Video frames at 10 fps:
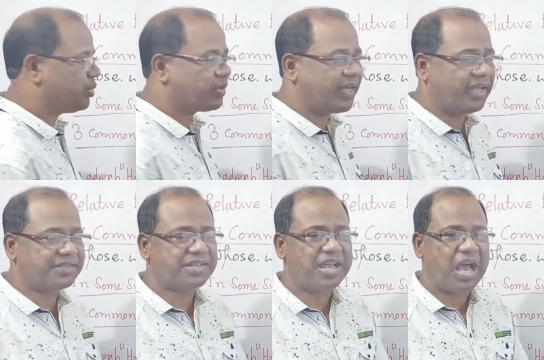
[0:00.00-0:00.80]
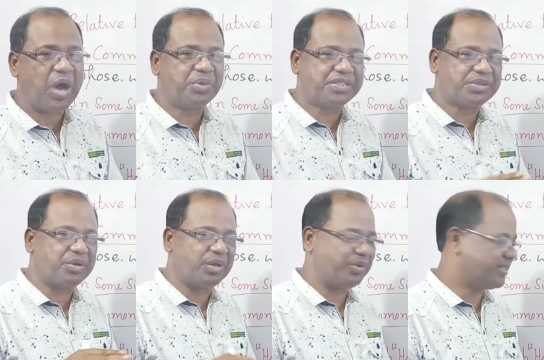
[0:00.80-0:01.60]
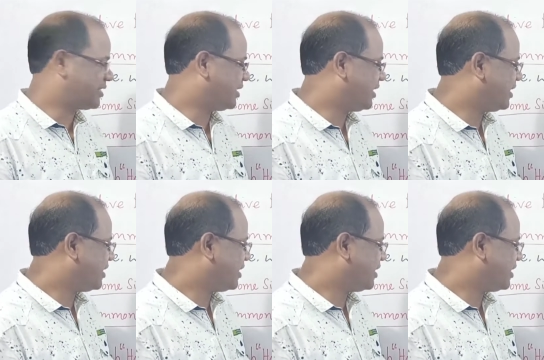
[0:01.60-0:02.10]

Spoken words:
know that how is always